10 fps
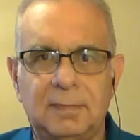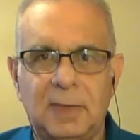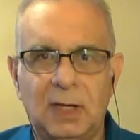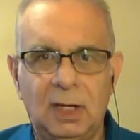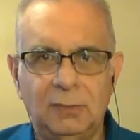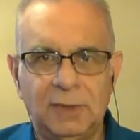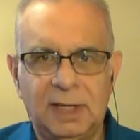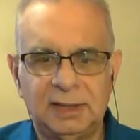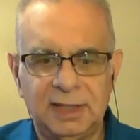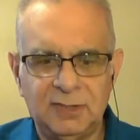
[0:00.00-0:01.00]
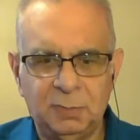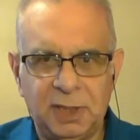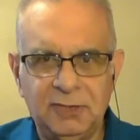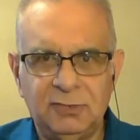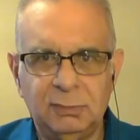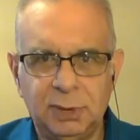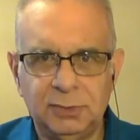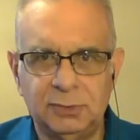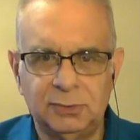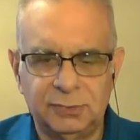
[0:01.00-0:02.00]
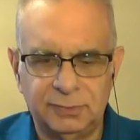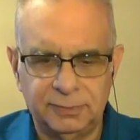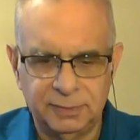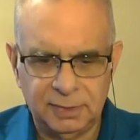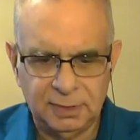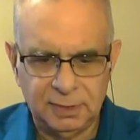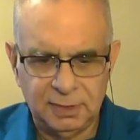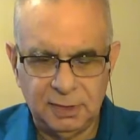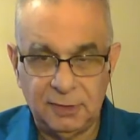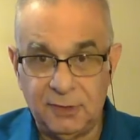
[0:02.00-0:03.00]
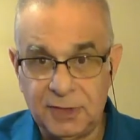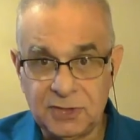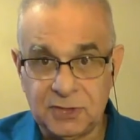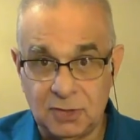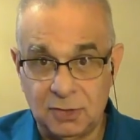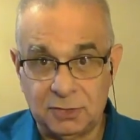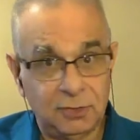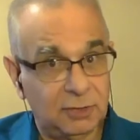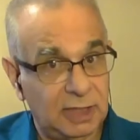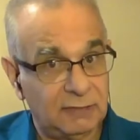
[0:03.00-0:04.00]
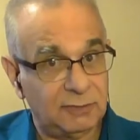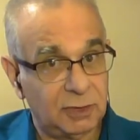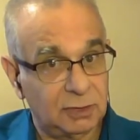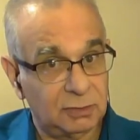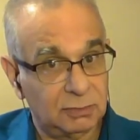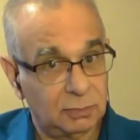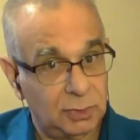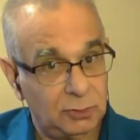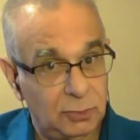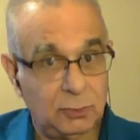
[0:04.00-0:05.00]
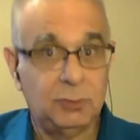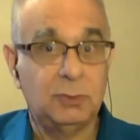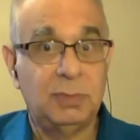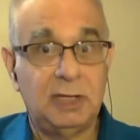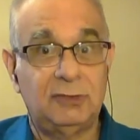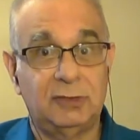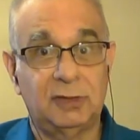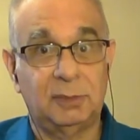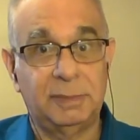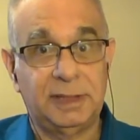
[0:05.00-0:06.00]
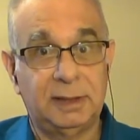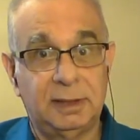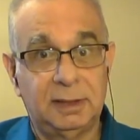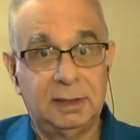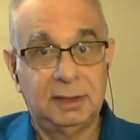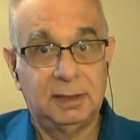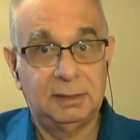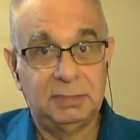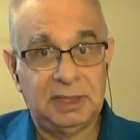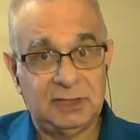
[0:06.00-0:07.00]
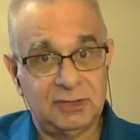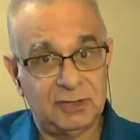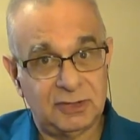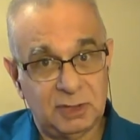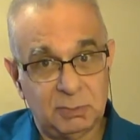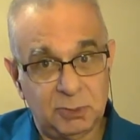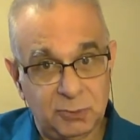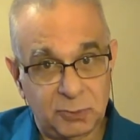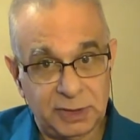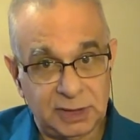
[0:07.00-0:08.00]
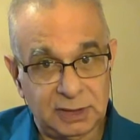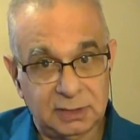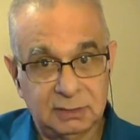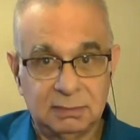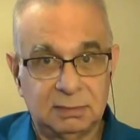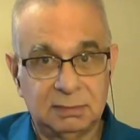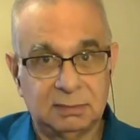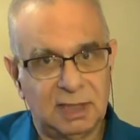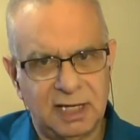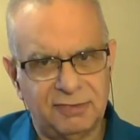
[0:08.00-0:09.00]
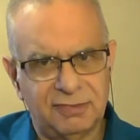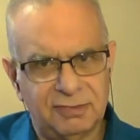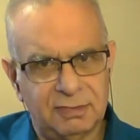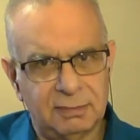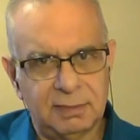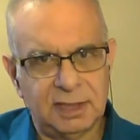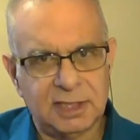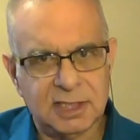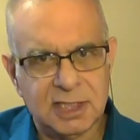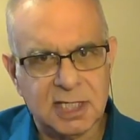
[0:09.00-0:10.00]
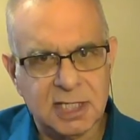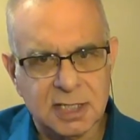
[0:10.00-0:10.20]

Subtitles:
All right, let's play some blues. This song, you're going to have to retune your bass a little bit because it's in between F and E.